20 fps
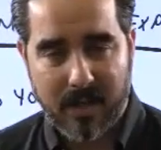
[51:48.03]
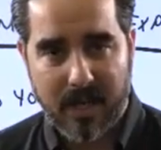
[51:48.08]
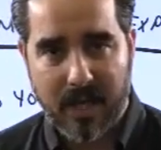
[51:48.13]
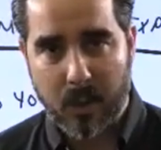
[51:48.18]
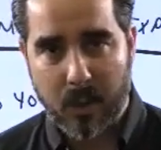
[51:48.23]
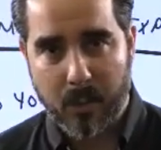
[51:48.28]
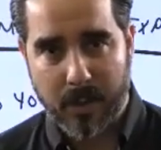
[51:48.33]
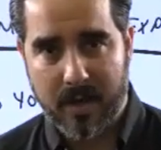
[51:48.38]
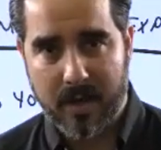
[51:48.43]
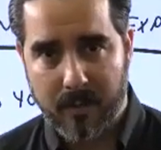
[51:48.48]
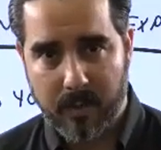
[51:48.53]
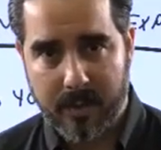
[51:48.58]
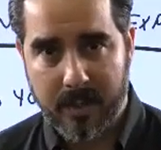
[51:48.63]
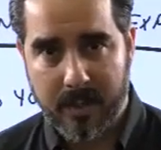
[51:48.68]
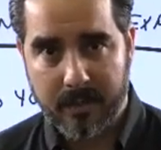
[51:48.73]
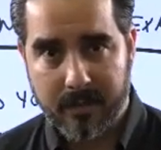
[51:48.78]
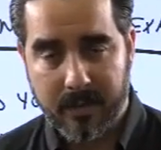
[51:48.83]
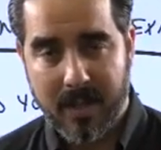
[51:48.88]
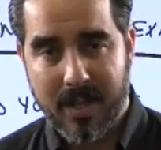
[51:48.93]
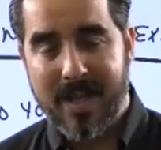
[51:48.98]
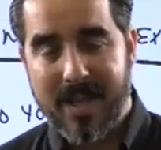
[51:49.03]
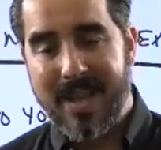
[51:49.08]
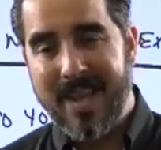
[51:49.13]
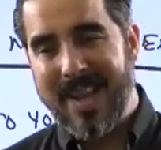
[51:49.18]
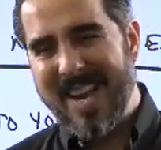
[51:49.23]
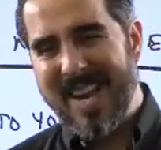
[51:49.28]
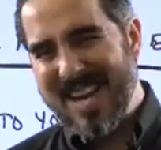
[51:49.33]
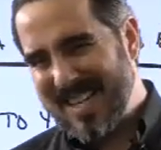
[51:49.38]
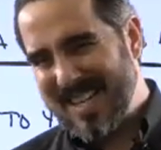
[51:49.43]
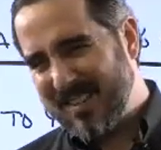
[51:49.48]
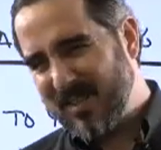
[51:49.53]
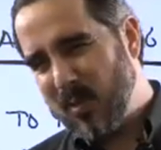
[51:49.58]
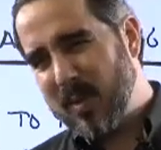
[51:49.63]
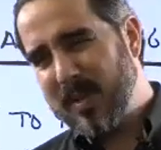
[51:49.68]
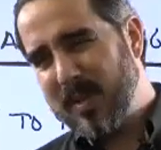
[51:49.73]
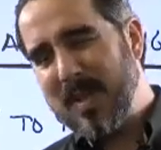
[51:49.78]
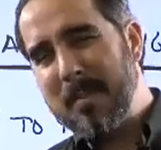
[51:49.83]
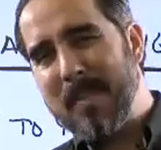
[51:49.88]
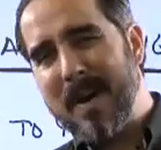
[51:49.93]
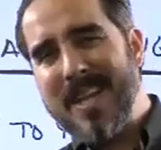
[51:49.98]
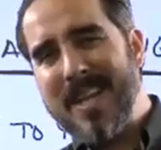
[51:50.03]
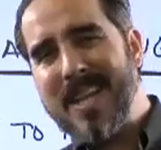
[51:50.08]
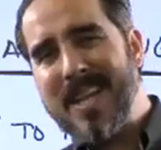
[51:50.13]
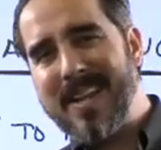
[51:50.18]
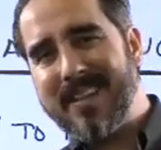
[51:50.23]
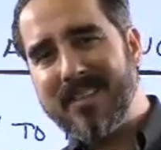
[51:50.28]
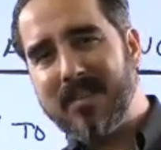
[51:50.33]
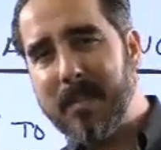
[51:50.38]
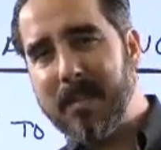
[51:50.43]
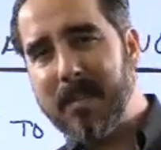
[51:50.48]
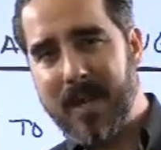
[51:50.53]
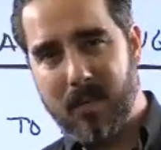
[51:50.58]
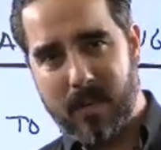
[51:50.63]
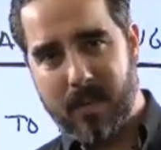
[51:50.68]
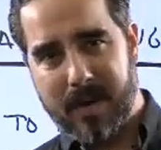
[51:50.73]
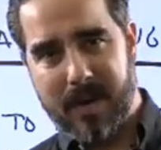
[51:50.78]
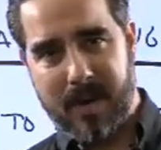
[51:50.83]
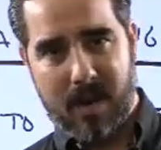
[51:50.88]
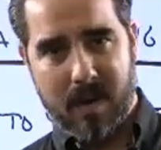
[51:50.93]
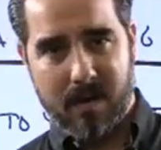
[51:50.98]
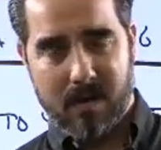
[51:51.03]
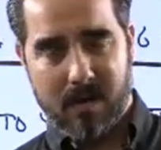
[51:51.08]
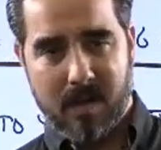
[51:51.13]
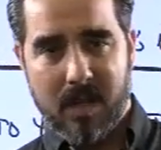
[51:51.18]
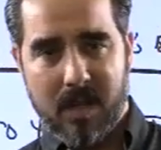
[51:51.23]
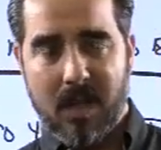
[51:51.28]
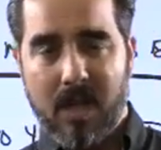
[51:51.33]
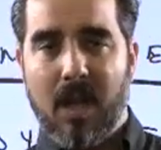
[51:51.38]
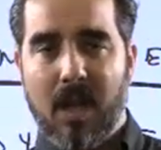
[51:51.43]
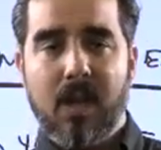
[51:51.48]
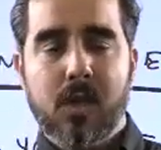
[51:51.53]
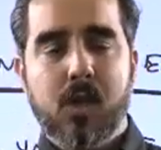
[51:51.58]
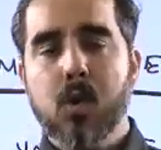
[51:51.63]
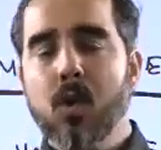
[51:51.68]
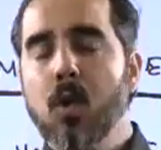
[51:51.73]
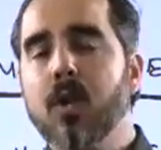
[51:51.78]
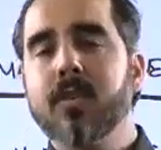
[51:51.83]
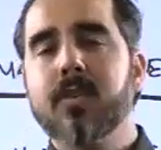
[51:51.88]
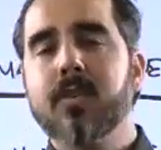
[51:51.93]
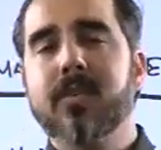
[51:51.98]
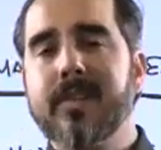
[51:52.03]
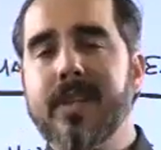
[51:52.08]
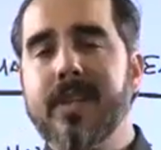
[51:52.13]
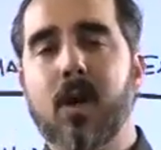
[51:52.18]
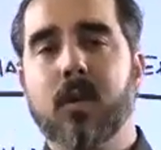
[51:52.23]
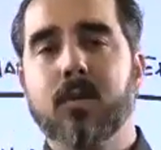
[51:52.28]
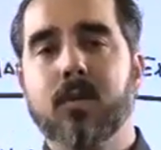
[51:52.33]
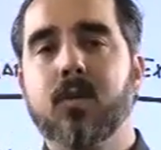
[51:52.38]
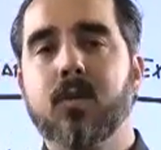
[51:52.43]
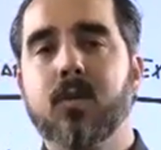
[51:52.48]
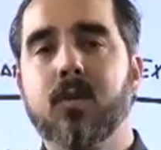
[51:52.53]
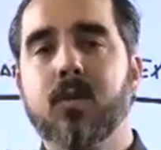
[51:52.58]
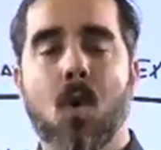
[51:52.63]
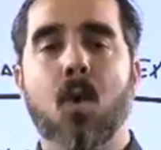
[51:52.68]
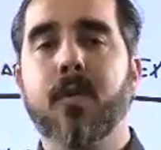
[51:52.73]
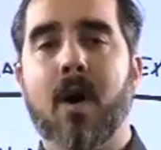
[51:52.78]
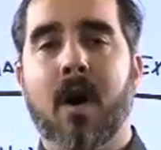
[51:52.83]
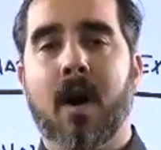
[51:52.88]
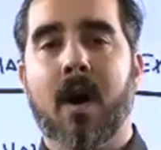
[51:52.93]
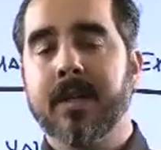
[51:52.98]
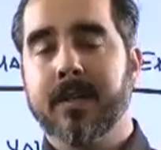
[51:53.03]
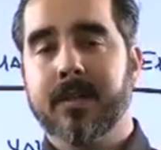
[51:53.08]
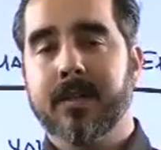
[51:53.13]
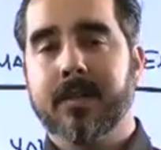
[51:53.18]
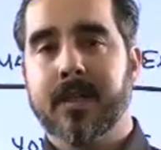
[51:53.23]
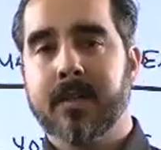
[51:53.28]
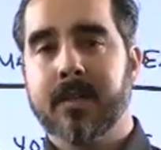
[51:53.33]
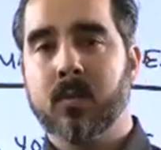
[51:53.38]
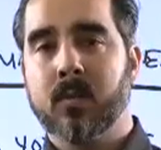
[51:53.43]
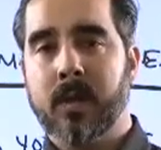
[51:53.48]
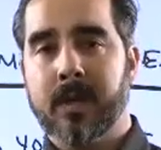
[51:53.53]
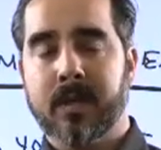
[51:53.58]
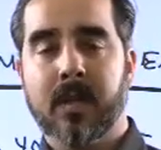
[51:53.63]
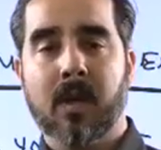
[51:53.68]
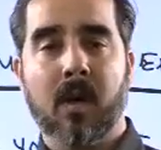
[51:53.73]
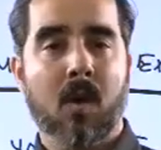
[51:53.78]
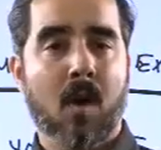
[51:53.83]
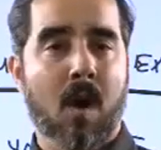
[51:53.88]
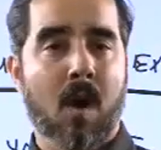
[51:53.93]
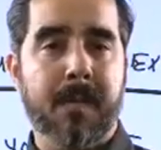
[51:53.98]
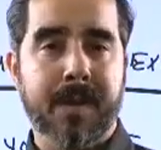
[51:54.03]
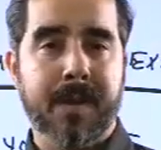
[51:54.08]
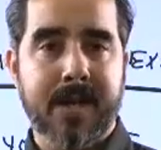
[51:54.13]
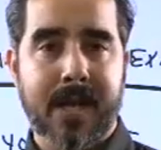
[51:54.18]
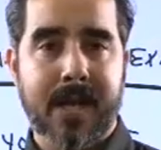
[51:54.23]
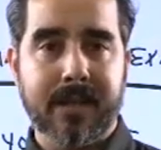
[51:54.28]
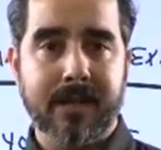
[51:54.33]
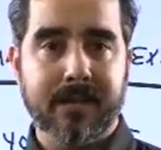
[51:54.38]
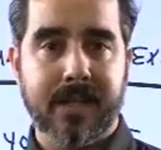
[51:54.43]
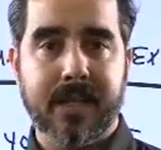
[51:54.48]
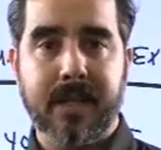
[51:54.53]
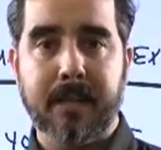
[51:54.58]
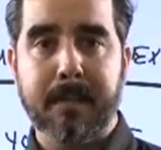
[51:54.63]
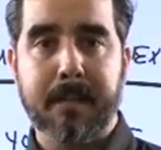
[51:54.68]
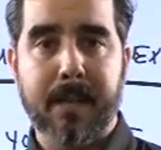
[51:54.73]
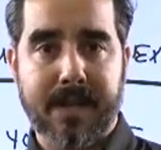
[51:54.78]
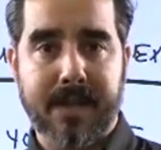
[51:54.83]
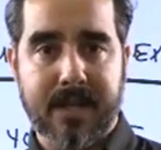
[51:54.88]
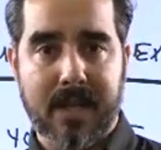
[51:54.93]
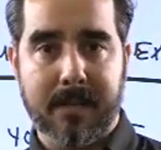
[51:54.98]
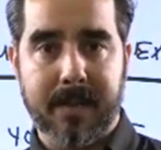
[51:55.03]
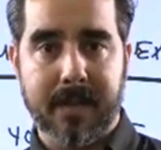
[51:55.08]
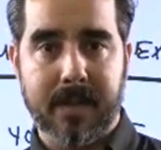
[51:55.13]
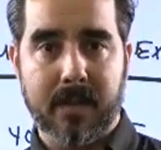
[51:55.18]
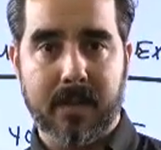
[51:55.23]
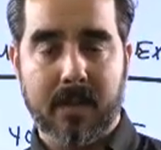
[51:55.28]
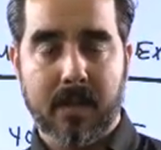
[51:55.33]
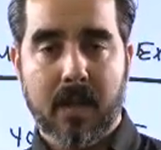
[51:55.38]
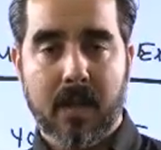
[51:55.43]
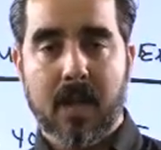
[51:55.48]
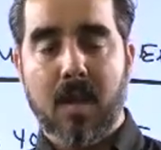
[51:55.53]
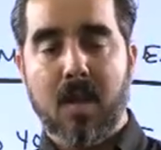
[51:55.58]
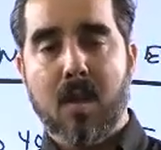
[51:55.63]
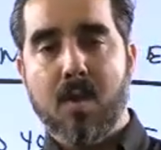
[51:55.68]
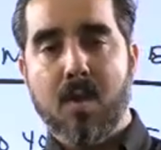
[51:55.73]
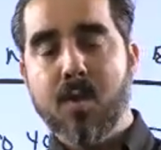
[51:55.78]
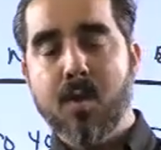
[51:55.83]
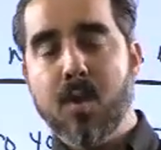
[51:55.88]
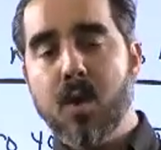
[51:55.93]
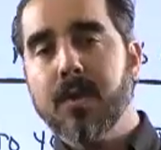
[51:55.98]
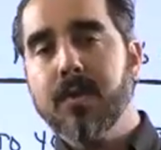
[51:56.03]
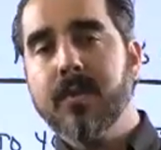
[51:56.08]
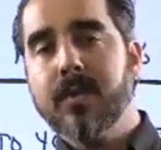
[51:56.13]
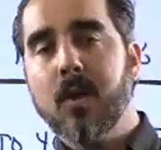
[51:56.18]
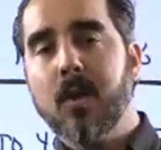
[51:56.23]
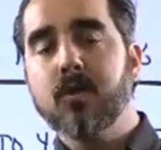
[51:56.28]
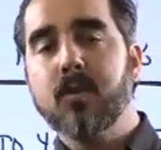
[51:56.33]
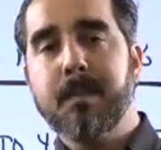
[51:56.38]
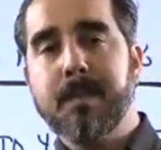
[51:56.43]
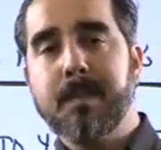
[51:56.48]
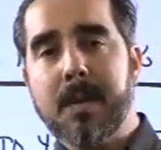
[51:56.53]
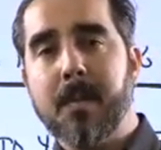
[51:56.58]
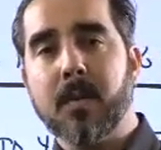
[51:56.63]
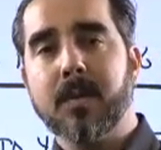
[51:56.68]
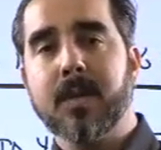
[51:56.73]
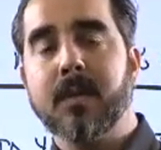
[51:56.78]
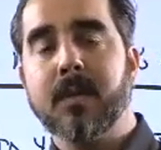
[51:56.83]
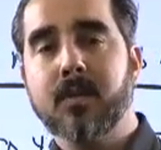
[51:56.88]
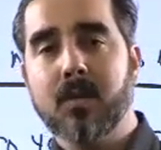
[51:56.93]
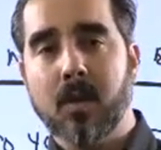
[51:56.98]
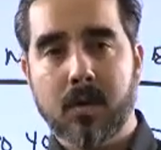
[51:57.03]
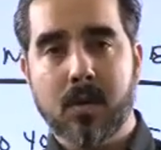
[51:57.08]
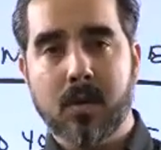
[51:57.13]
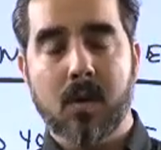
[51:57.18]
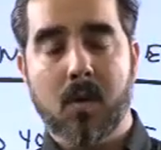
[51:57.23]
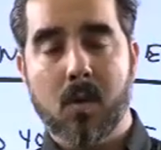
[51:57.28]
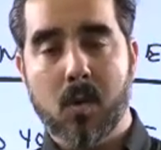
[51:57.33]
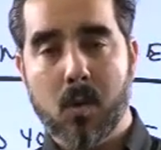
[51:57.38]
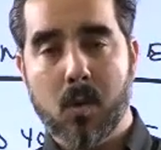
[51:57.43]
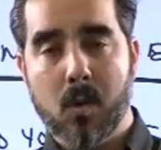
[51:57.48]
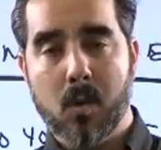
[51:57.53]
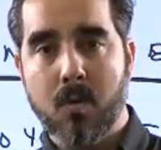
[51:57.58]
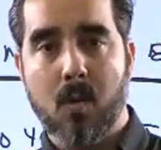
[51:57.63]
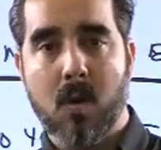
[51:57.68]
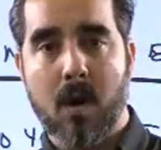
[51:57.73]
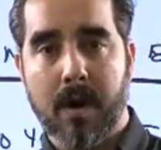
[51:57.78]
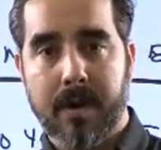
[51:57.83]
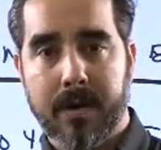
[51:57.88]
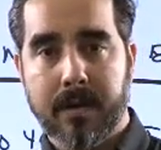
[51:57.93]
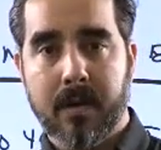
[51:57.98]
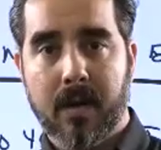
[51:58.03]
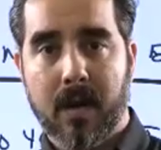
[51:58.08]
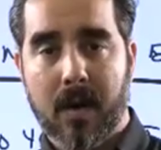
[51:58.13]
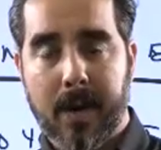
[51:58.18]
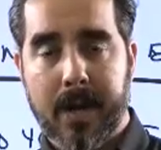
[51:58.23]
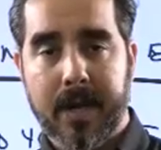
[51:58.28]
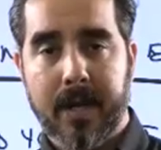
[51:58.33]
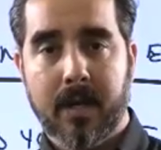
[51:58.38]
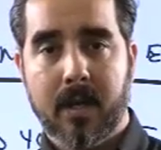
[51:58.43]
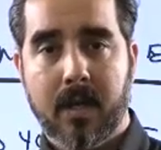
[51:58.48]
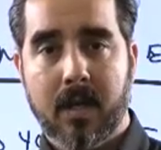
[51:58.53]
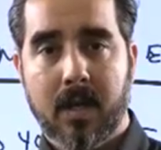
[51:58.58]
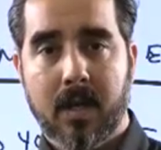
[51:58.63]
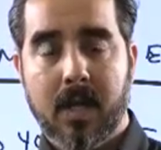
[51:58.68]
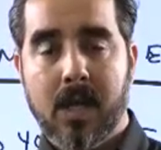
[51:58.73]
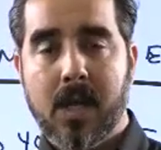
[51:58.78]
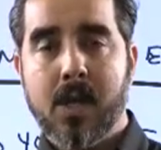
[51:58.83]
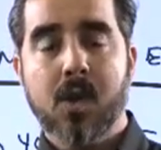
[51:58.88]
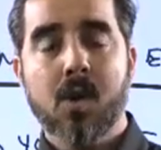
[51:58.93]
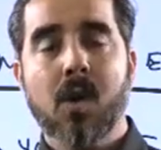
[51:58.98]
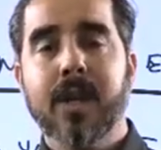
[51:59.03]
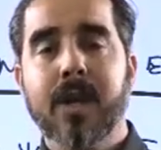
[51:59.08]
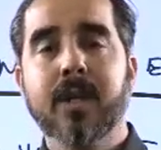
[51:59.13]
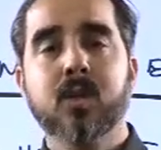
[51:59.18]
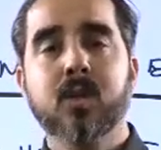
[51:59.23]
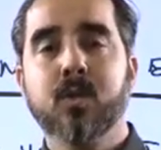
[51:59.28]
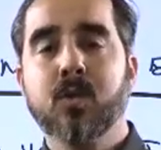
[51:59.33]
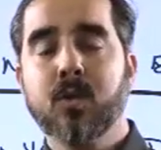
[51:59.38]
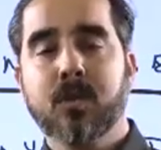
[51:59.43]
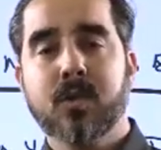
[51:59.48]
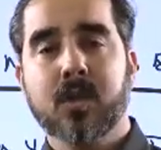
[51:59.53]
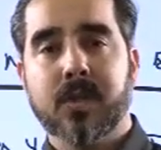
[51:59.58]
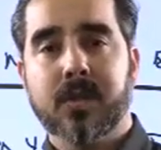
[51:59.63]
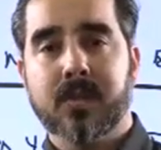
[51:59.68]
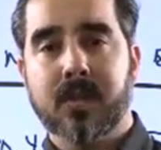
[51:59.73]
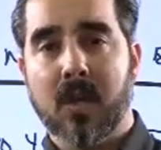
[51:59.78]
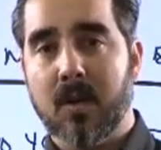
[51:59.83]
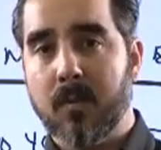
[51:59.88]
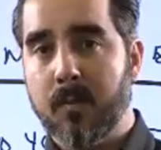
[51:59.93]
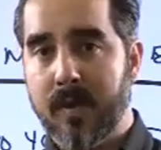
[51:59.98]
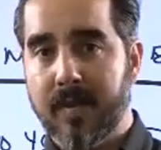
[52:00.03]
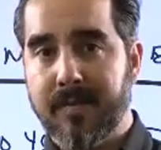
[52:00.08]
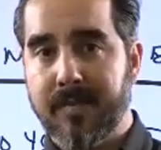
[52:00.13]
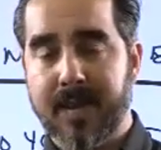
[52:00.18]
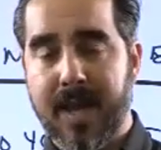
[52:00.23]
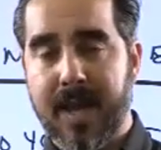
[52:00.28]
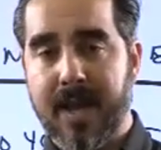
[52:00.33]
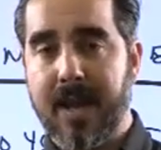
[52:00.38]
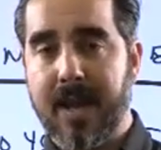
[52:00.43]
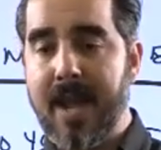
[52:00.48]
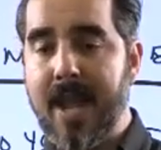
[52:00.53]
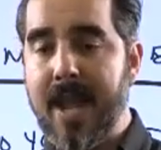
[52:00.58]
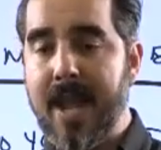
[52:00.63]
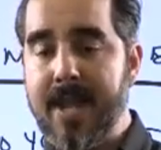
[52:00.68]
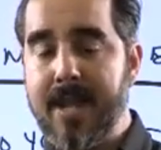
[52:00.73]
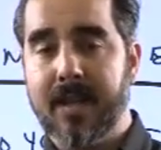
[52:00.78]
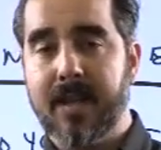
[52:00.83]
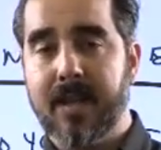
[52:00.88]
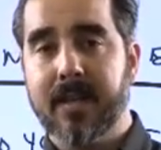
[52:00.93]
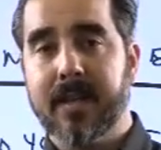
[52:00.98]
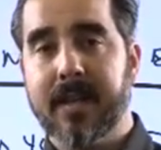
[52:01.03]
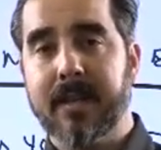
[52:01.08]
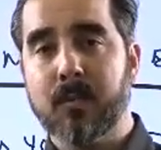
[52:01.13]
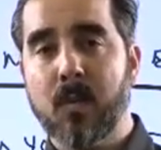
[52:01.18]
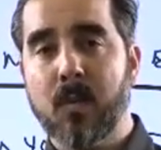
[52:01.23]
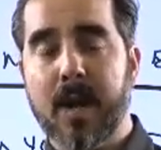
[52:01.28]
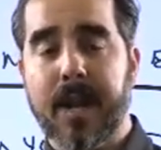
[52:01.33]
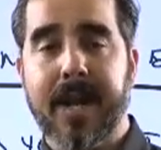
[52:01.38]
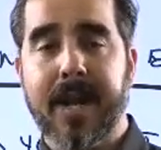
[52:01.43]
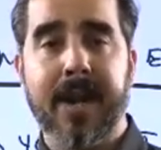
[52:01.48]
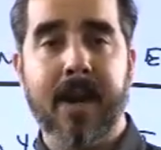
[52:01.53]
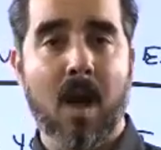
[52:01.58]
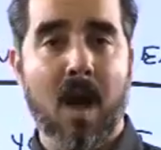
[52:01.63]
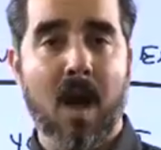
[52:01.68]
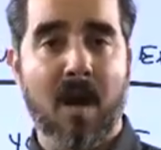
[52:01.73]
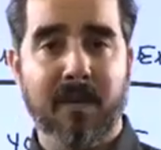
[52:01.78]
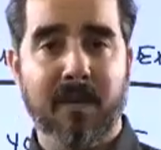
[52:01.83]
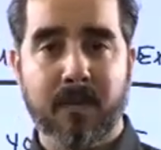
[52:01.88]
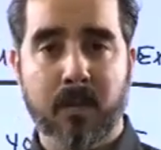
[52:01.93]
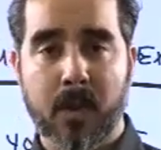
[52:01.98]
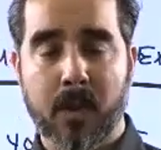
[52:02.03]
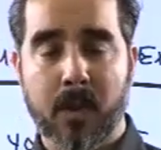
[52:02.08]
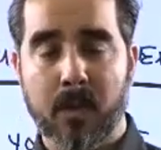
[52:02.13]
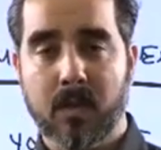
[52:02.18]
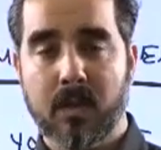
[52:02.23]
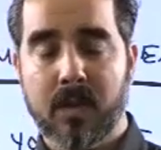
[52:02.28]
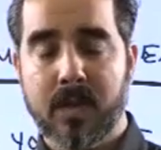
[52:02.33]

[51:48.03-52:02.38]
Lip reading: Are you ready for this? This is where the money is made right now. You don't sell to cold audiences during the COVID-19 pandemic. You don't sell to people that don't know who you are, all right? You don't introduce yourself with like, hey, guess what? I got an offer for you.